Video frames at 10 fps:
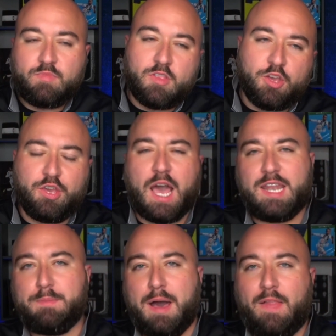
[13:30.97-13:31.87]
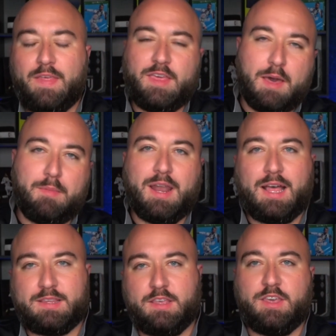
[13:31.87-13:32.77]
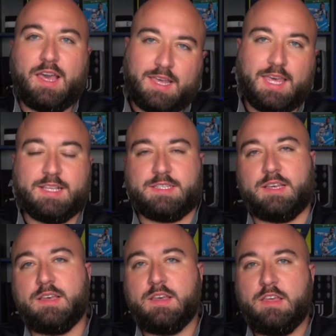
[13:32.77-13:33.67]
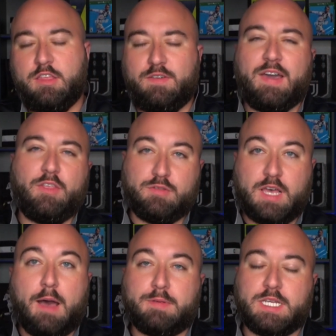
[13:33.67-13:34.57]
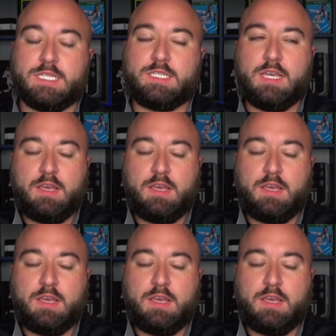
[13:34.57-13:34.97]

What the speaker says: you got Dybala, you got Morata, you got Chiesa, you got those options.